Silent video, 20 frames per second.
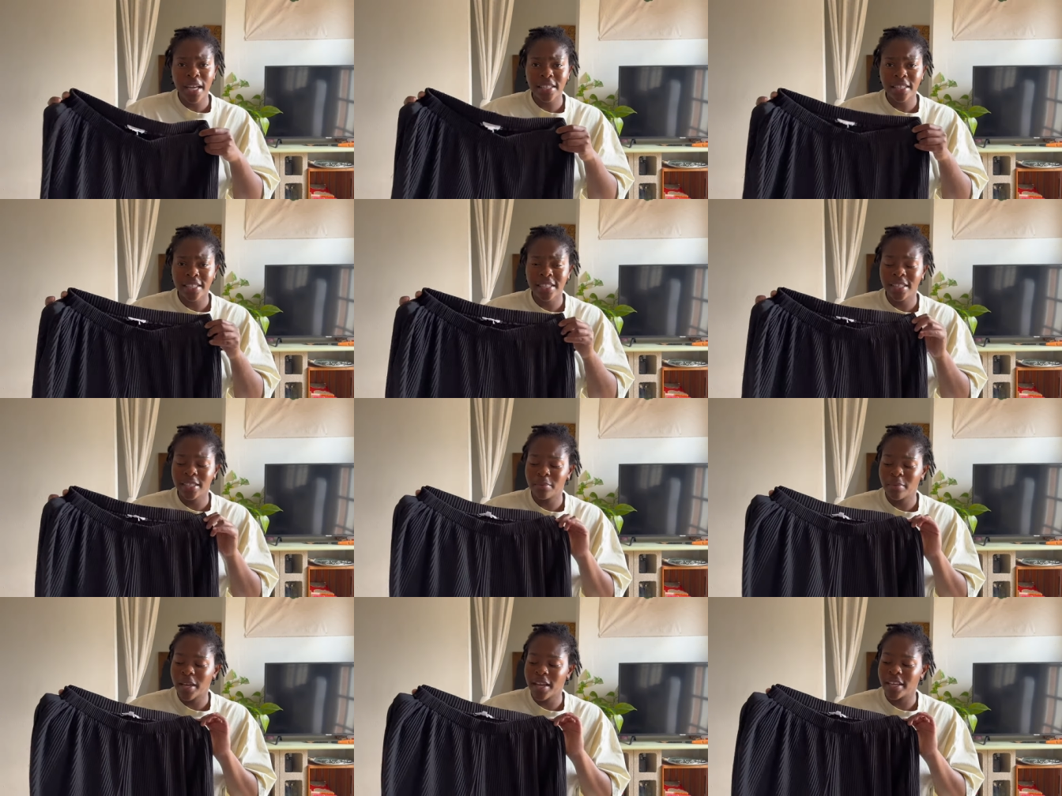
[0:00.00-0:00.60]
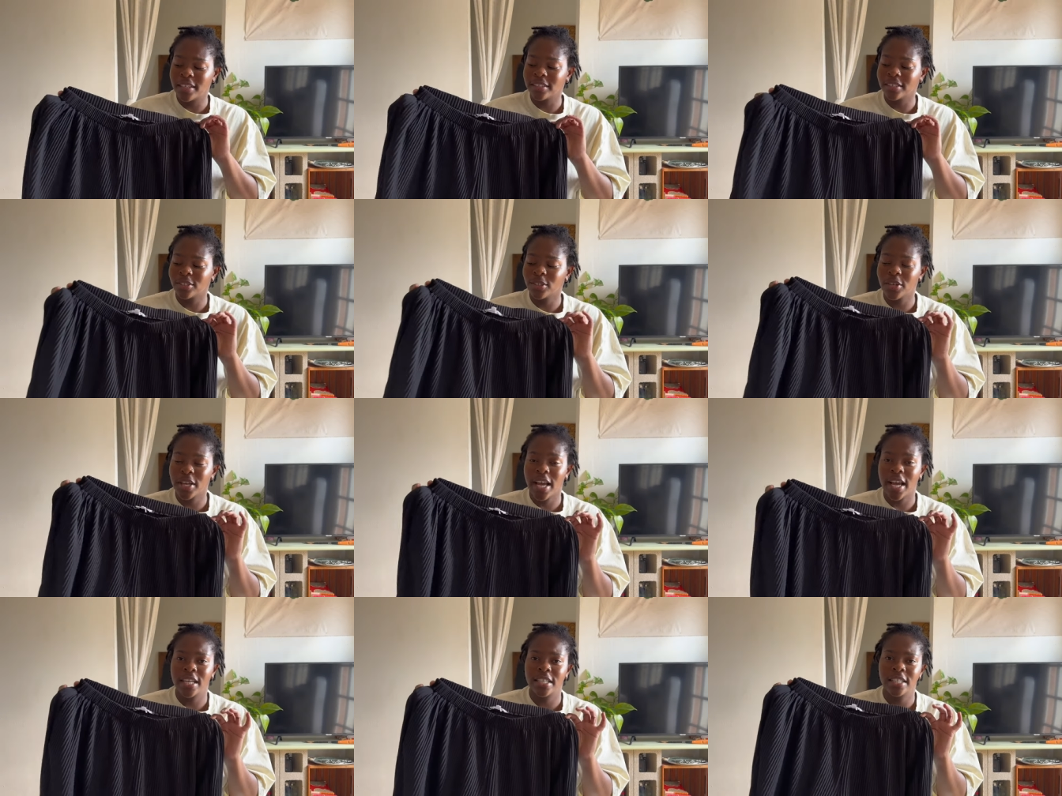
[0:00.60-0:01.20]
to these pants. So
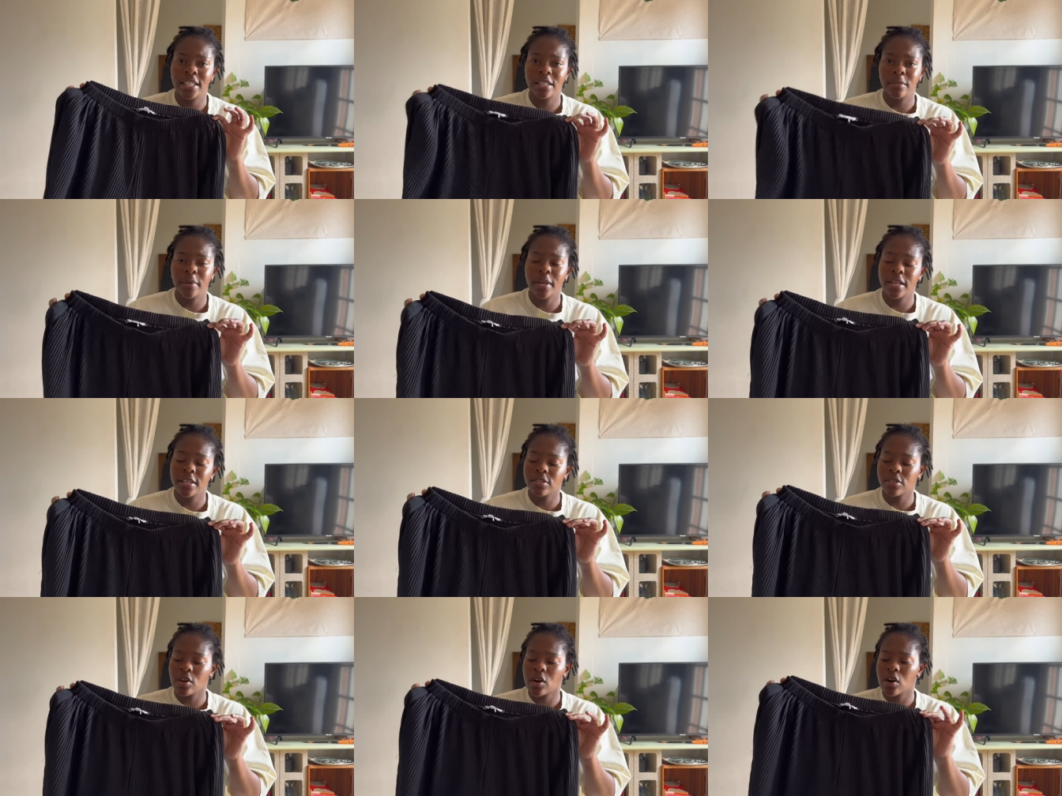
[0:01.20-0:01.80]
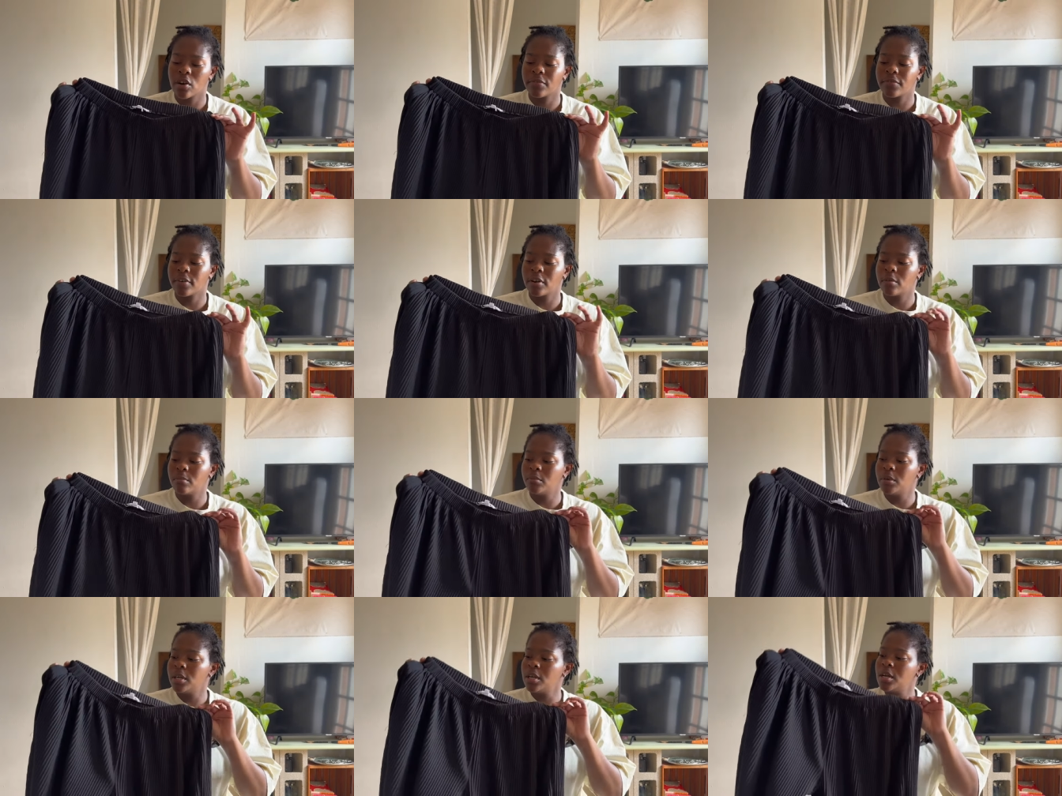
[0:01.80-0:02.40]
yeah, these pants are
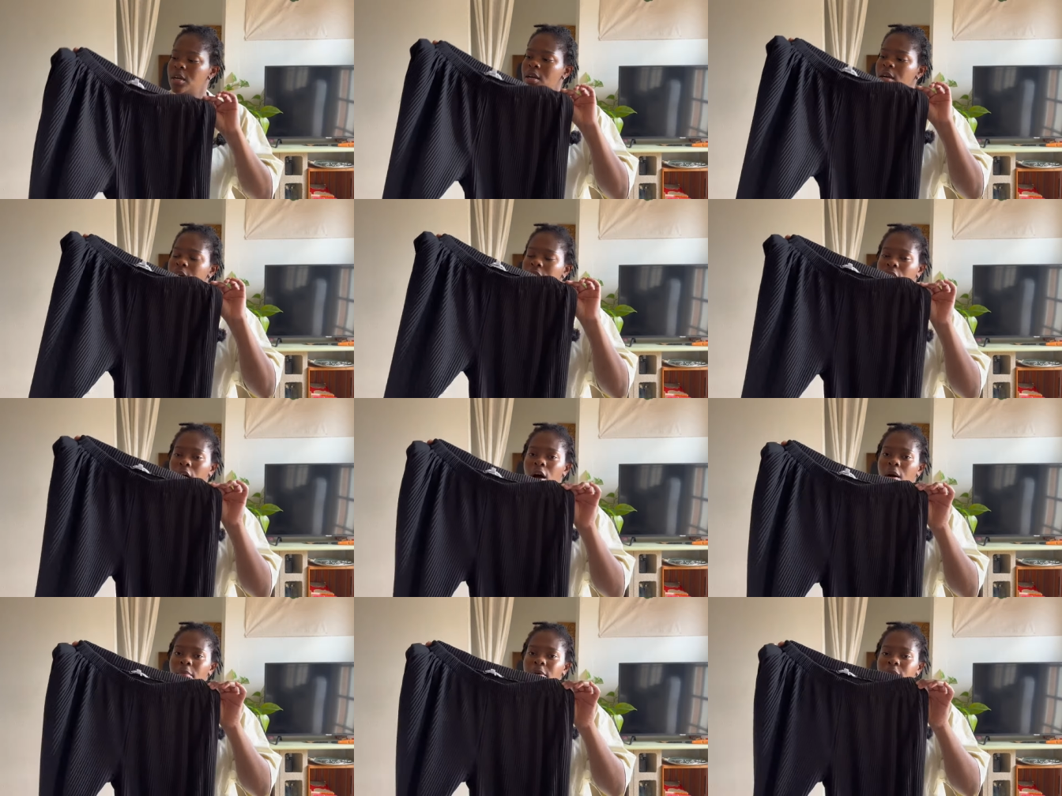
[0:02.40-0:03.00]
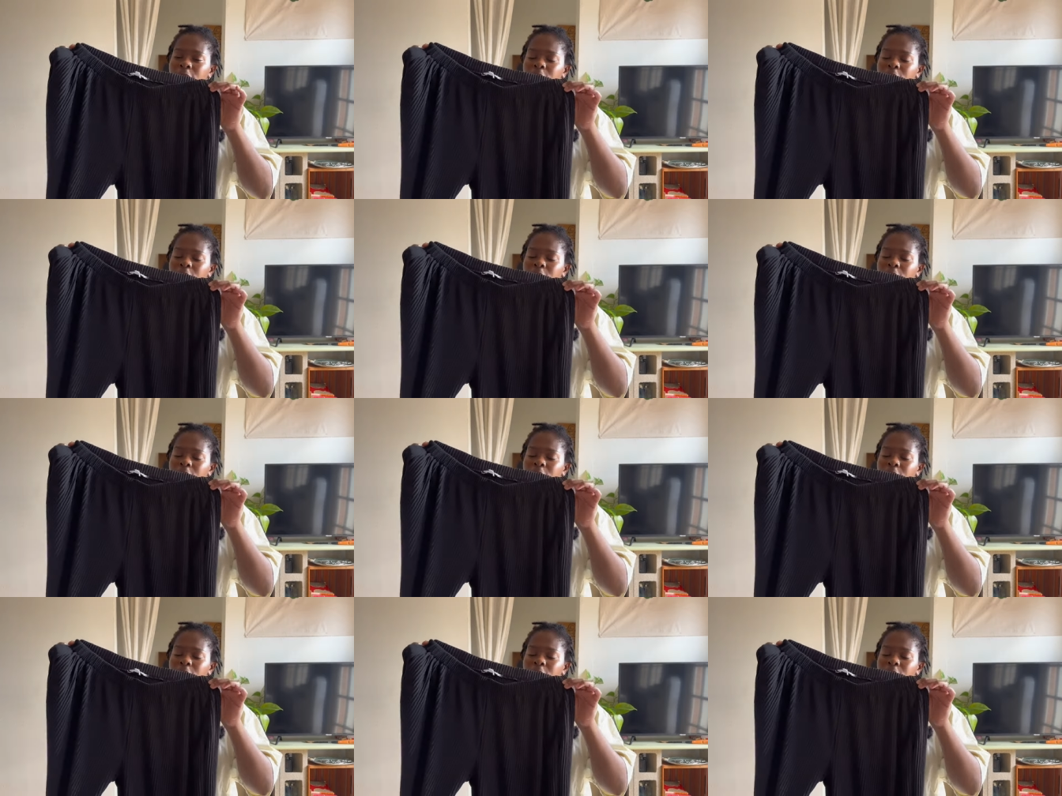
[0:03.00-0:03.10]
from Common